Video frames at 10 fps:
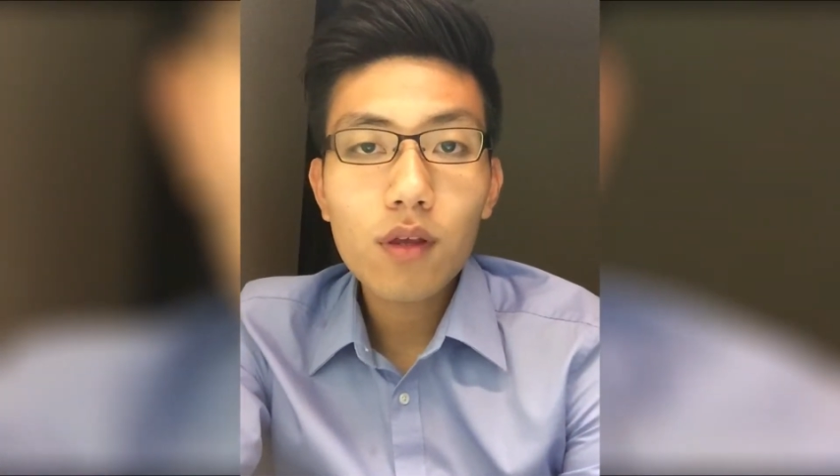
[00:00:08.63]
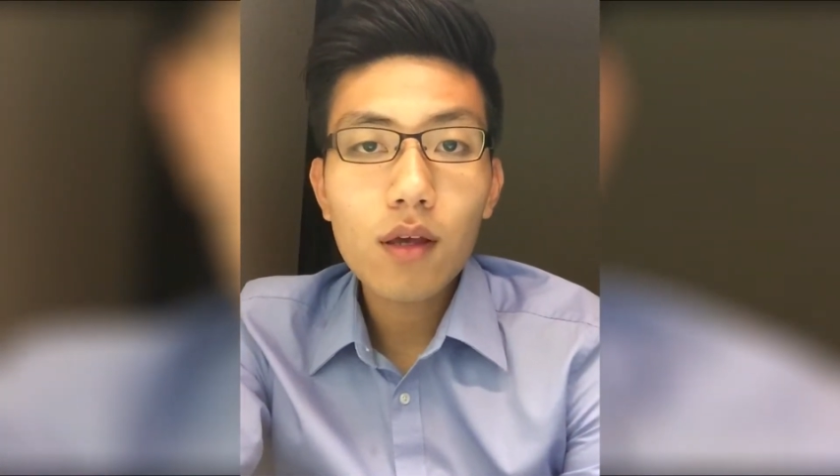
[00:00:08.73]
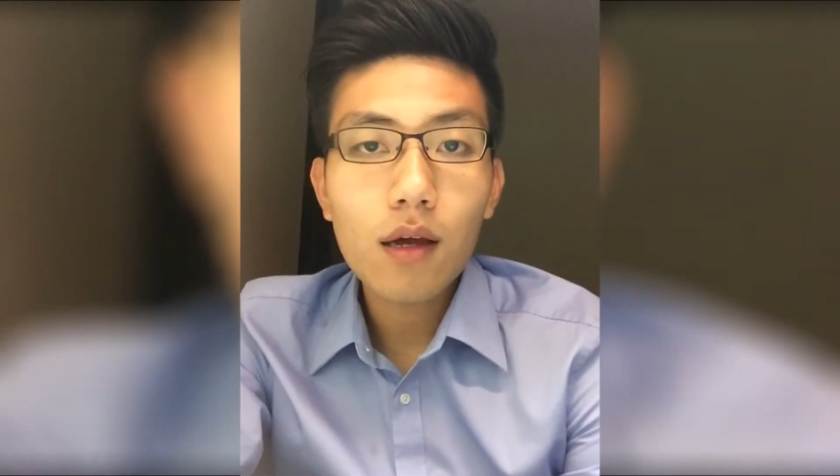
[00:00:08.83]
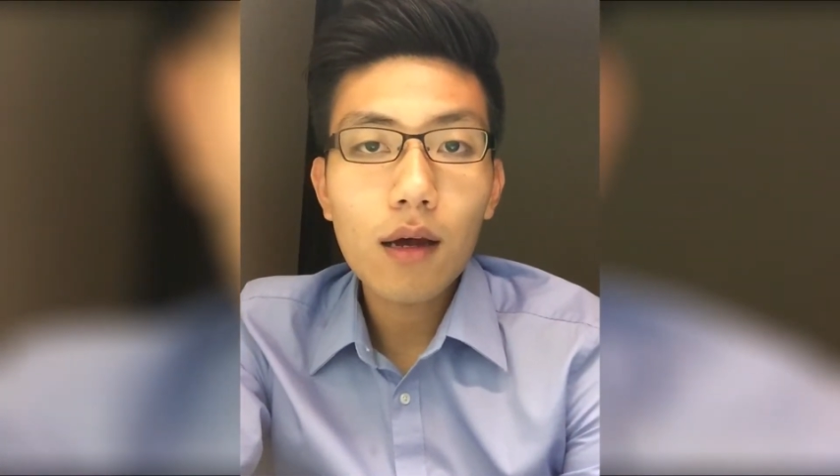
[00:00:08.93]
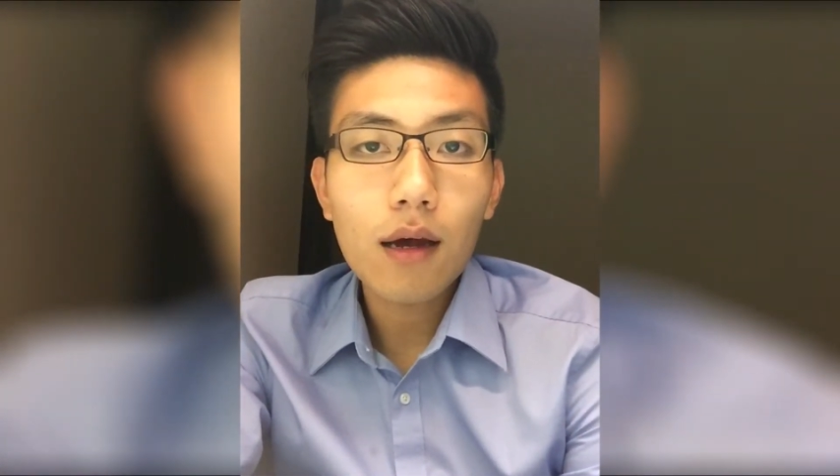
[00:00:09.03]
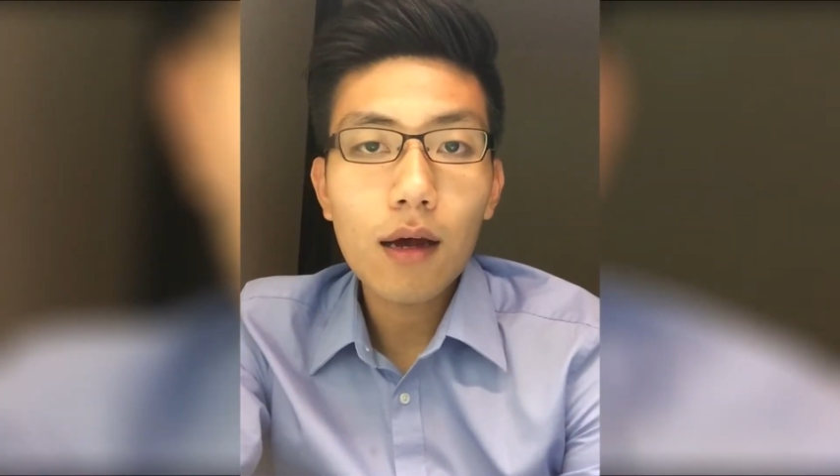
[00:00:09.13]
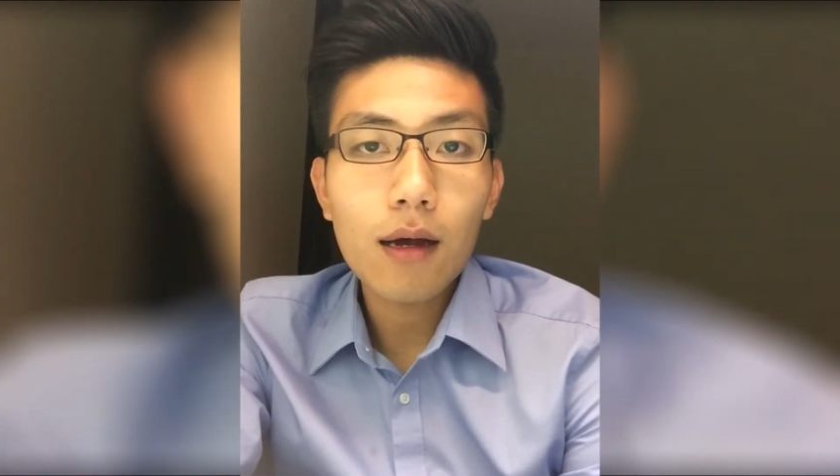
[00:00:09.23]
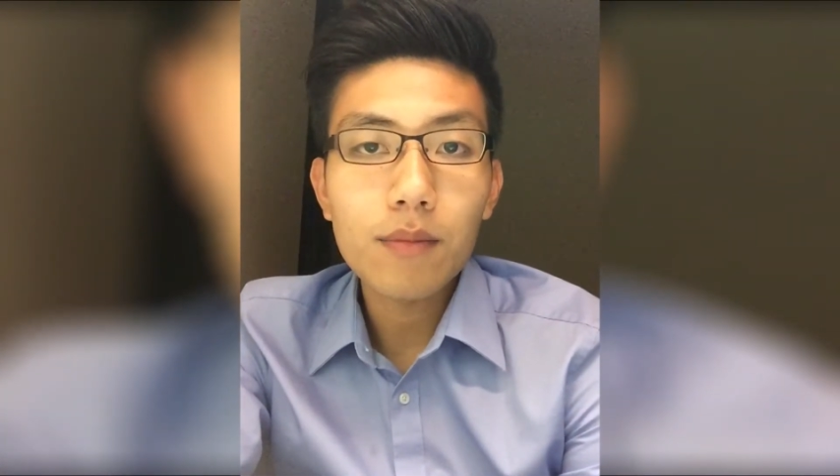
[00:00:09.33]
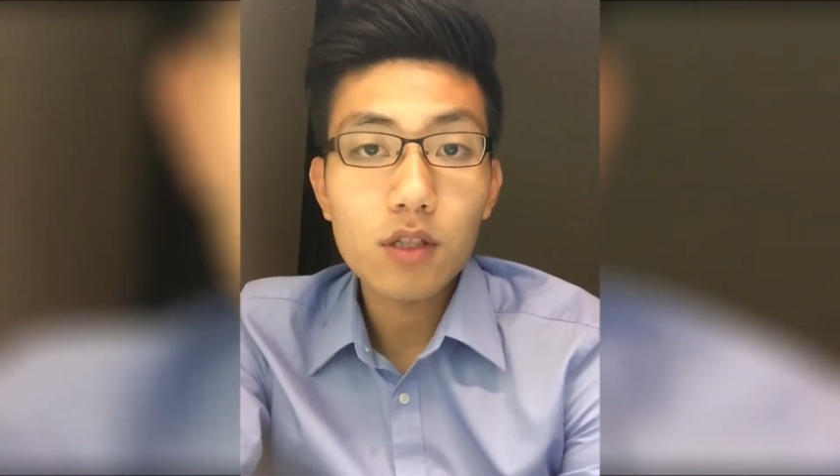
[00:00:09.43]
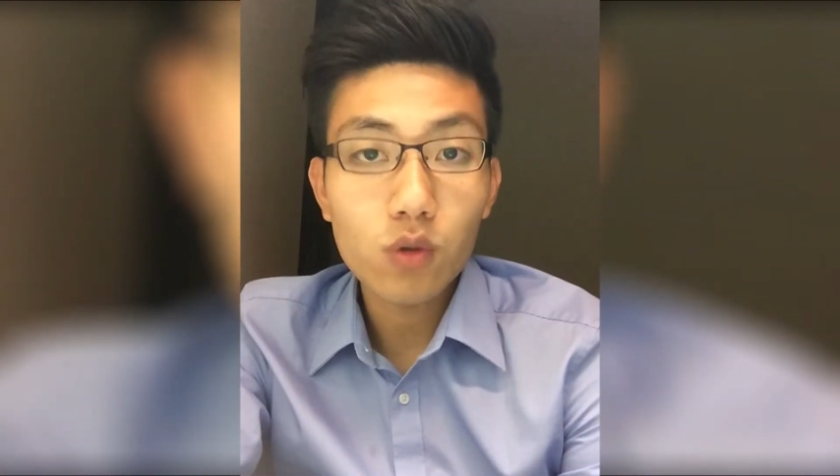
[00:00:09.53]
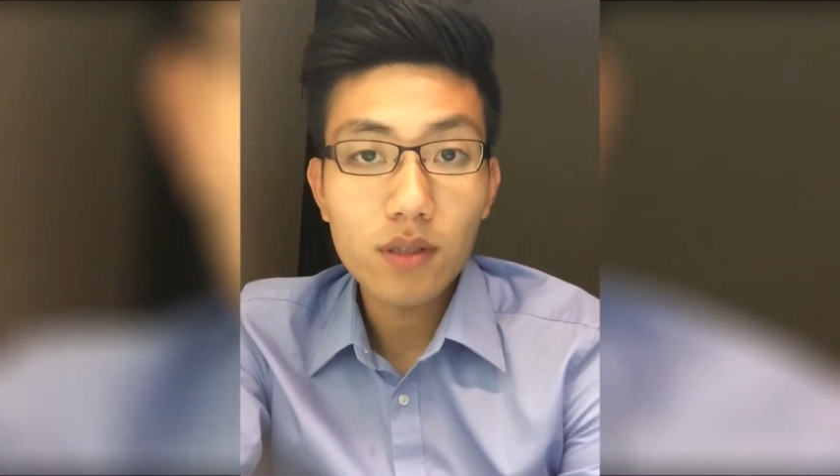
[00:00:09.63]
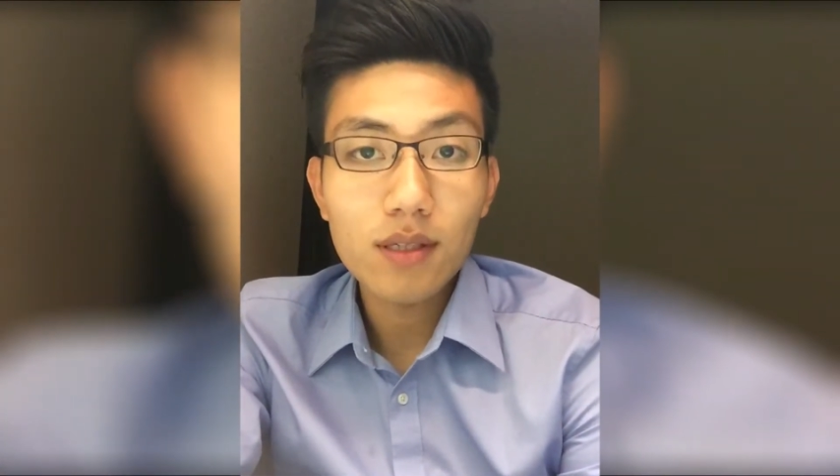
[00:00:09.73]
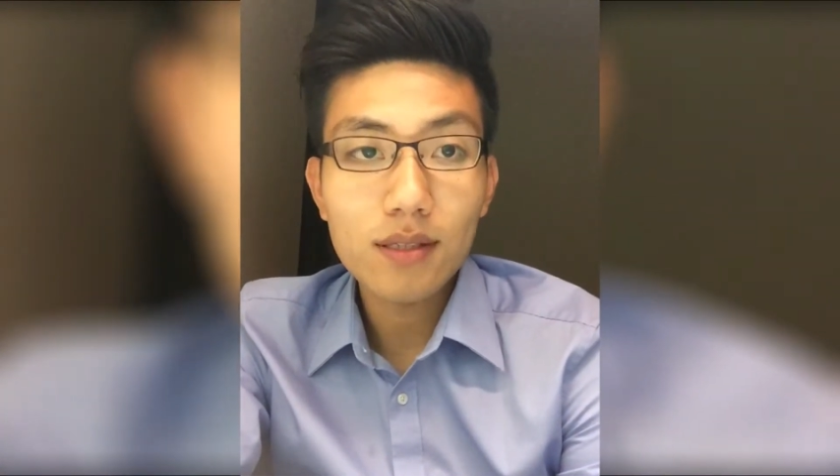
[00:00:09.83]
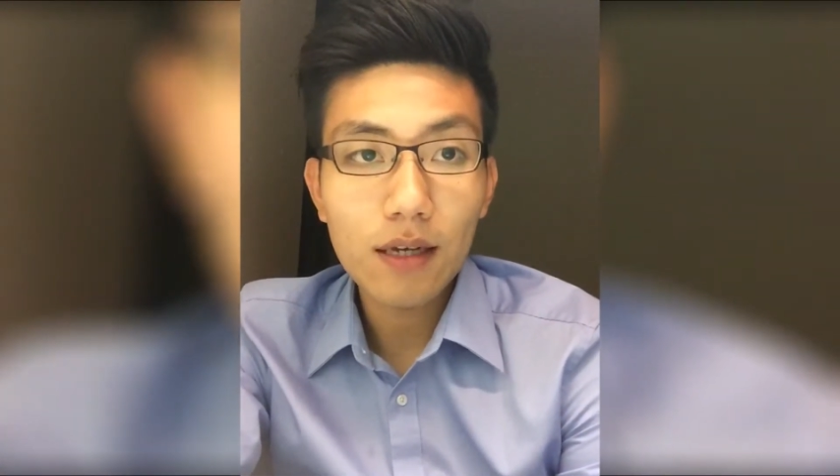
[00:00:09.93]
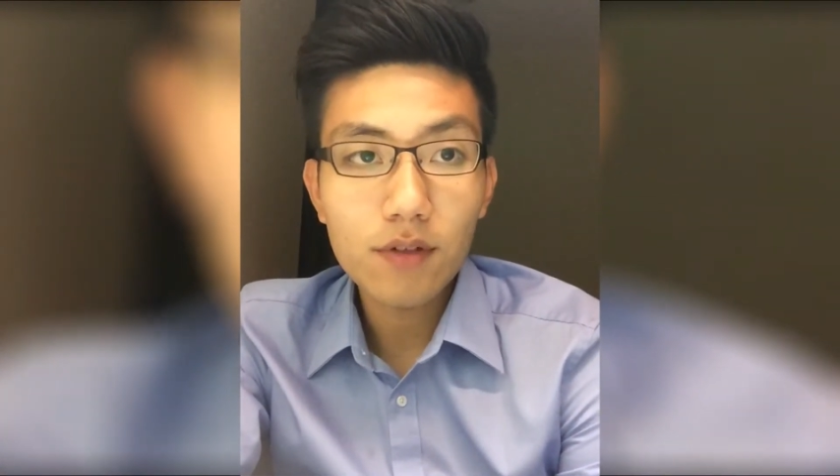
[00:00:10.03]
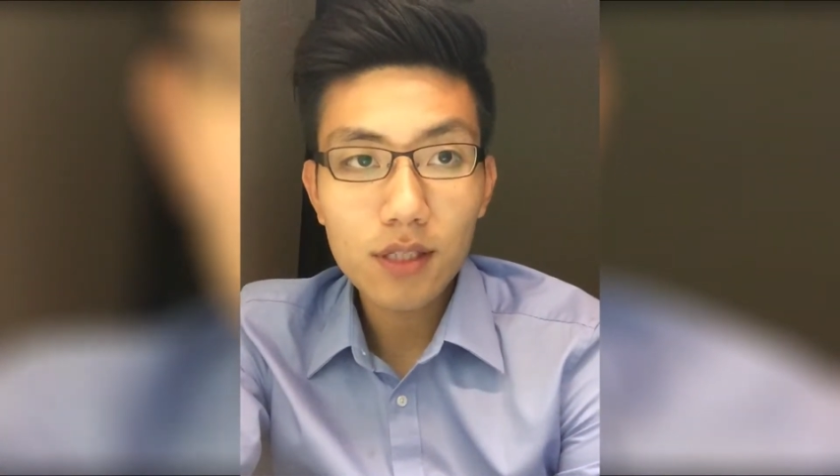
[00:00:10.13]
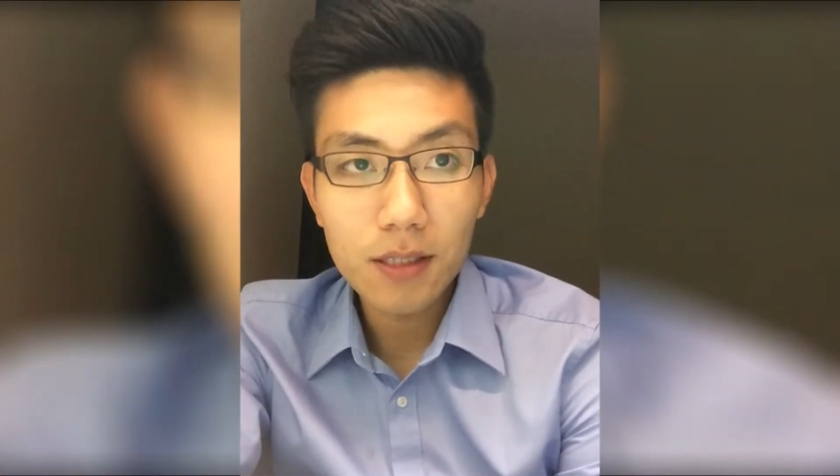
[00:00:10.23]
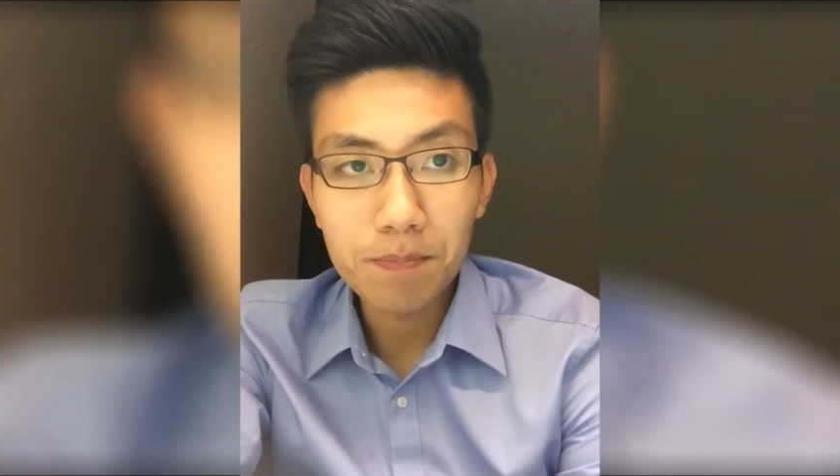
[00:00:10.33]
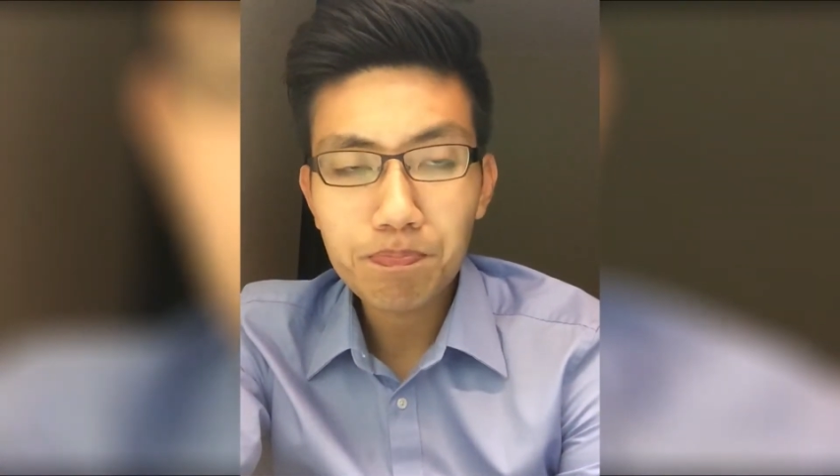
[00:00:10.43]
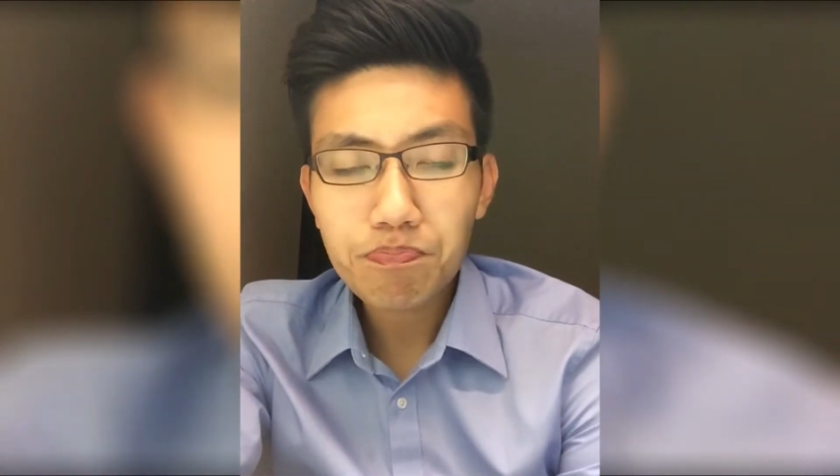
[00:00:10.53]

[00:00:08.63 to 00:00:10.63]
year in 2017.